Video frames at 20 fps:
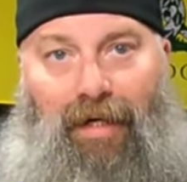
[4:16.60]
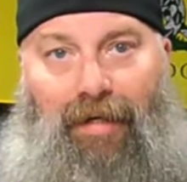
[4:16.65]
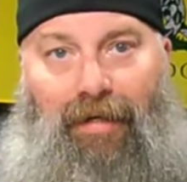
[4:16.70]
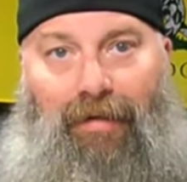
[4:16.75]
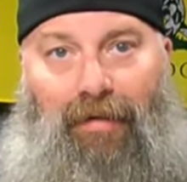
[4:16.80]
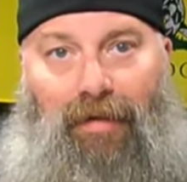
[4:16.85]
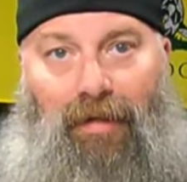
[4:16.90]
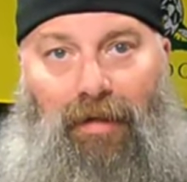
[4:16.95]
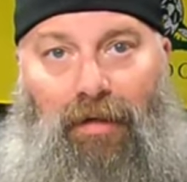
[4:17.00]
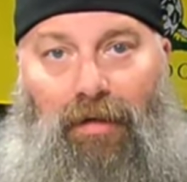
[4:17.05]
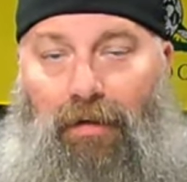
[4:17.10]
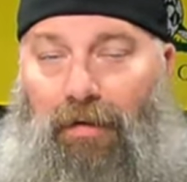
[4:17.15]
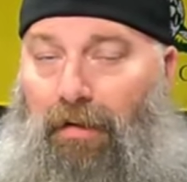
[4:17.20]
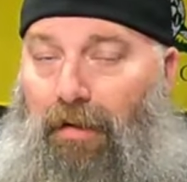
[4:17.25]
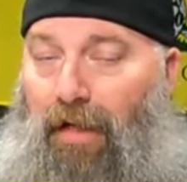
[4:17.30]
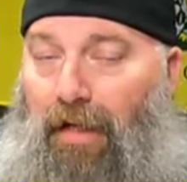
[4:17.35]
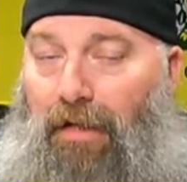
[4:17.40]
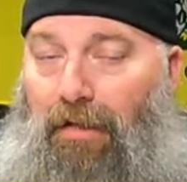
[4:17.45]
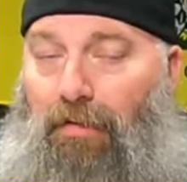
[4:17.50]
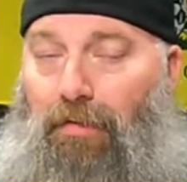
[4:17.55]
And
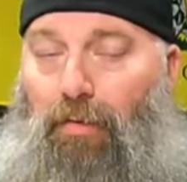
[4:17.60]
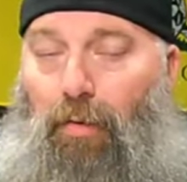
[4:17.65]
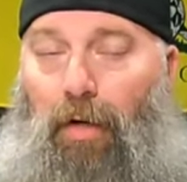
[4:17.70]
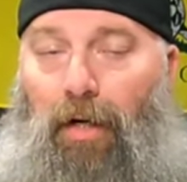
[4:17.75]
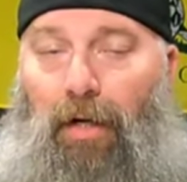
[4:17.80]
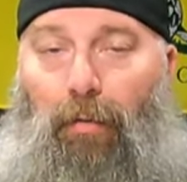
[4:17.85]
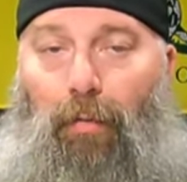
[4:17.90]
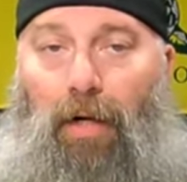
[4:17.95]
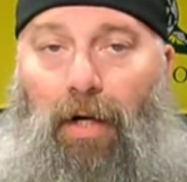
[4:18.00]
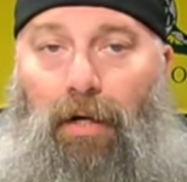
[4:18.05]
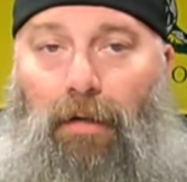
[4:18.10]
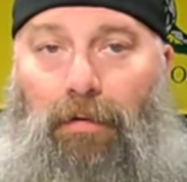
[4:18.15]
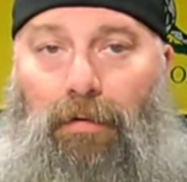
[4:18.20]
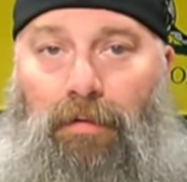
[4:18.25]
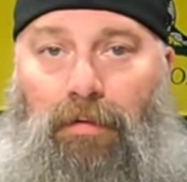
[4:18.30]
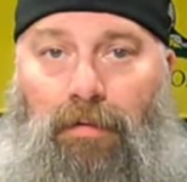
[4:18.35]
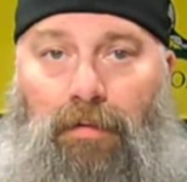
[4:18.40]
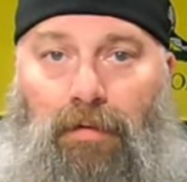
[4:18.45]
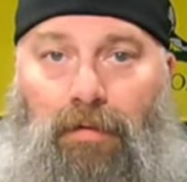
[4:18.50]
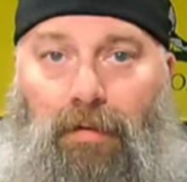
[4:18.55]
they do quite well.
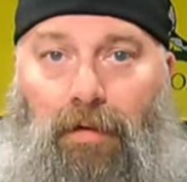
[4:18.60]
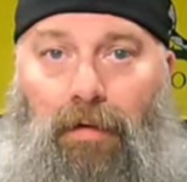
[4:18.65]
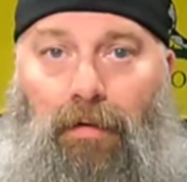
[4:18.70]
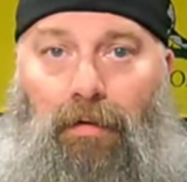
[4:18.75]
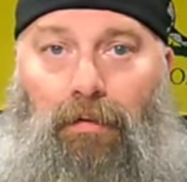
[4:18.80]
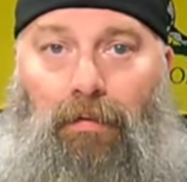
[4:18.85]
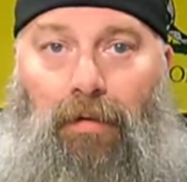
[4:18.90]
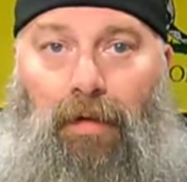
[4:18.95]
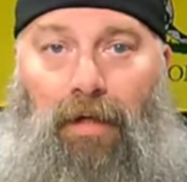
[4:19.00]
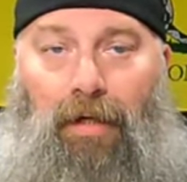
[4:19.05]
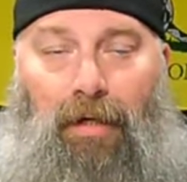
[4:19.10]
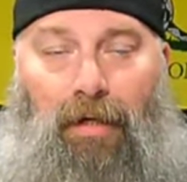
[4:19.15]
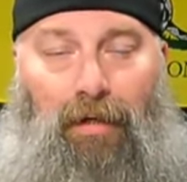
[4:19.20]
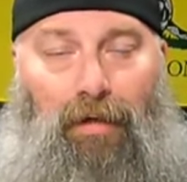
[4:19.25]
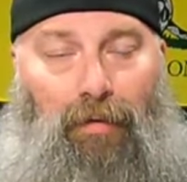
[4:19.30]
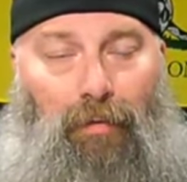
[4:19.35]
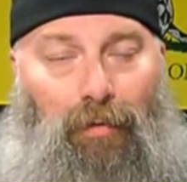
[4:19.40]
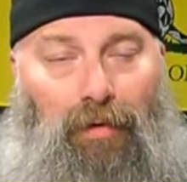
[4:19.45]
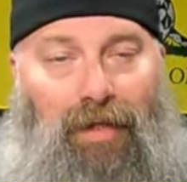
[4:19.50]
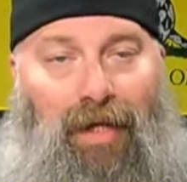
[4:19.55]
So
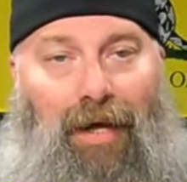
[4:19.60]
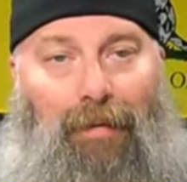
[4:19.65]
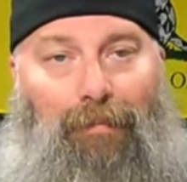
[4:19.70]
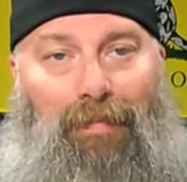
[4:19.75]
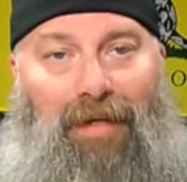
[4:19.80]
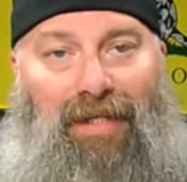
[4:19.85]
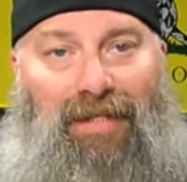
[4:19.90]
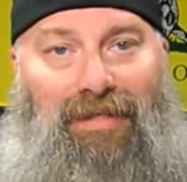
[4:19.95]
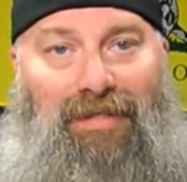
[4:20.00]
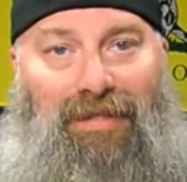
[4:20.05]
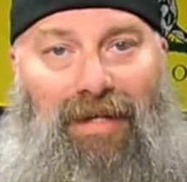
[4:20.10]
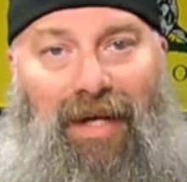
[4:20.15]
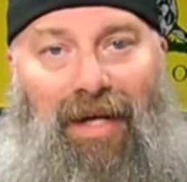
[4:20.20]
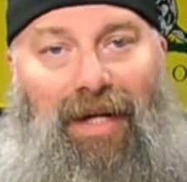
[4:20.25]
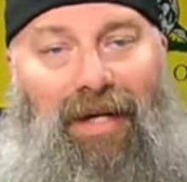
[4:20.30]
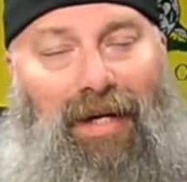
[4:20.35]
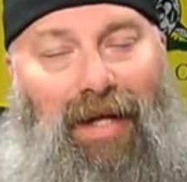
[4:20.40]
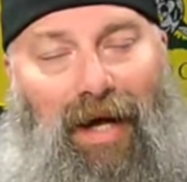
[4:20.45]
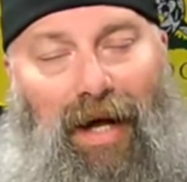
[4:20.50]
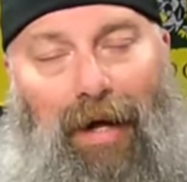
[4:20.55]
with that being
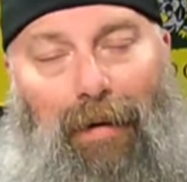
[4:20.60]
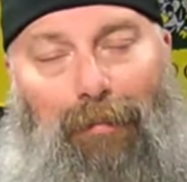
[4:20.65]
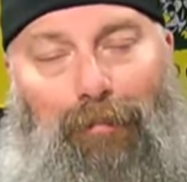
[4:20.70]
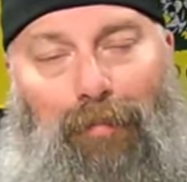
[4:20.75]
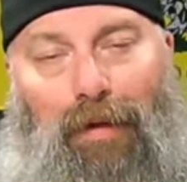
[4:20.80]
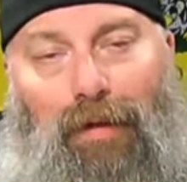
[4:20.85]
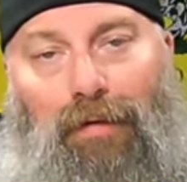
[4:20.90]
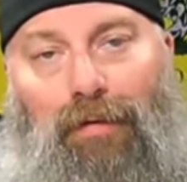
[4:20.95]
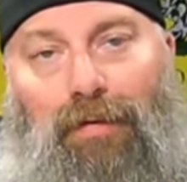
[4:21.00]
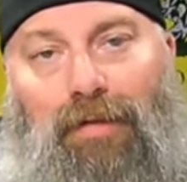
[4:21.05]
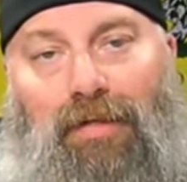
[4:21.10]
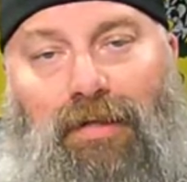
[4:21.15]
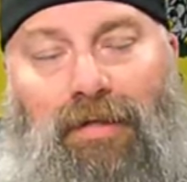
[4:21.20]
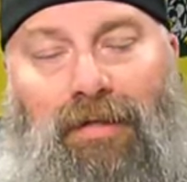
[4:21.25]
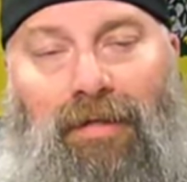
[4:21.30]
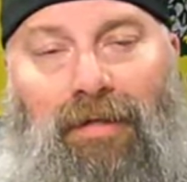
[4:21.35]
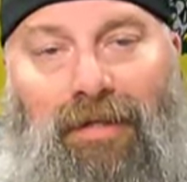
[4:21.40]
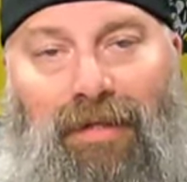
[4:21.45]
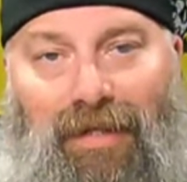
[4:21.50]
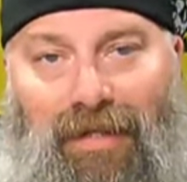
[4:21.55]
said, I'm
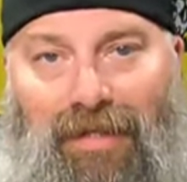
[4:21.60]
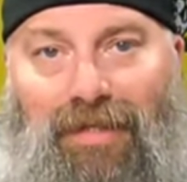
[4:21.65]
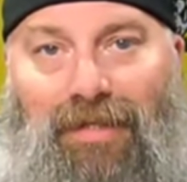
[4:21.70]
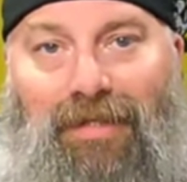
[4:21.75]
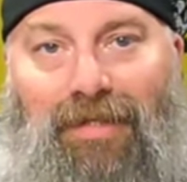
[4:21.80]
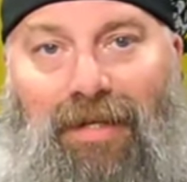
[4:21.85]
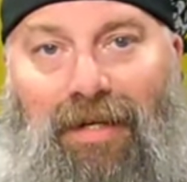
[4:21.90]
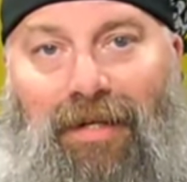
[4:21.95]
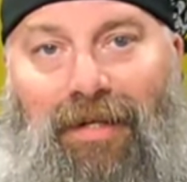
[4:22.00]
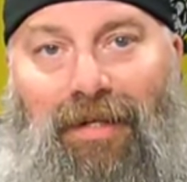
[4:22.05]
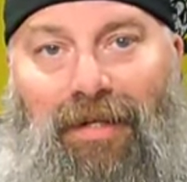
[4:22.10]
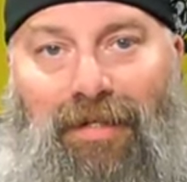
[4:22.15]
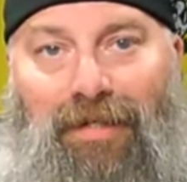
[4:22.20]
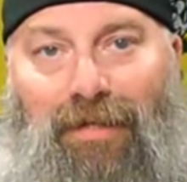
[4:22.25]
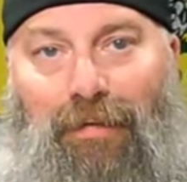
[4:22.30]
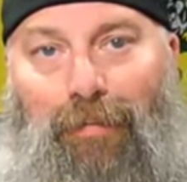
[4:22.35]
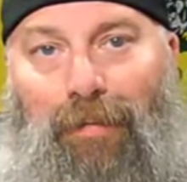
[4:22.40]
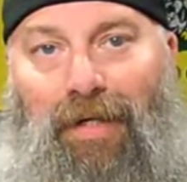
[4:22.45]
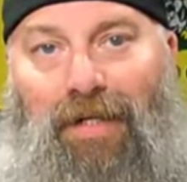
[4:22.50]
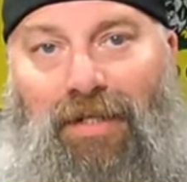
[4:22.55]
Moose. This is Air
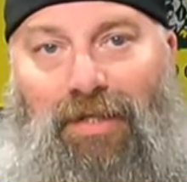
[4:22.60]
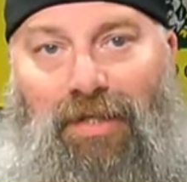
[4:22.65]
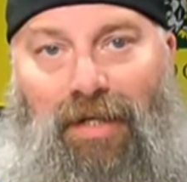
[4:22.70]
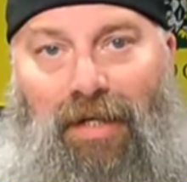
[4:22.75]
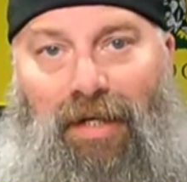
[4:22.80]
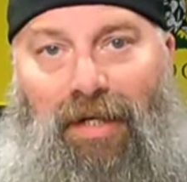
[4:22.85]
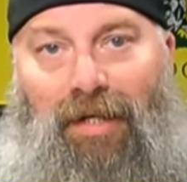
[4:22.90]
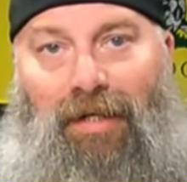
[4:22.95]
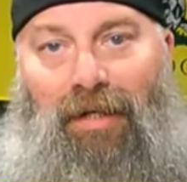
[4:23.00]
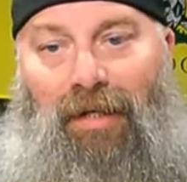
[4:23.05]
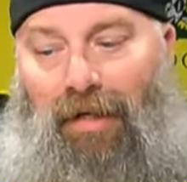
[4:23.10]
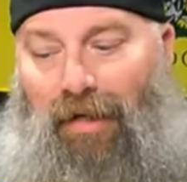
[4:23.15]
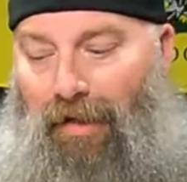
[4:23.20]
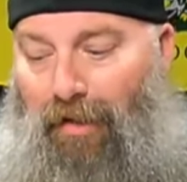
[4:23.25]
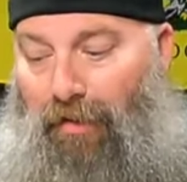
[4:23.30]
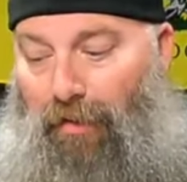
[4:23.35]
Guns of Michigan.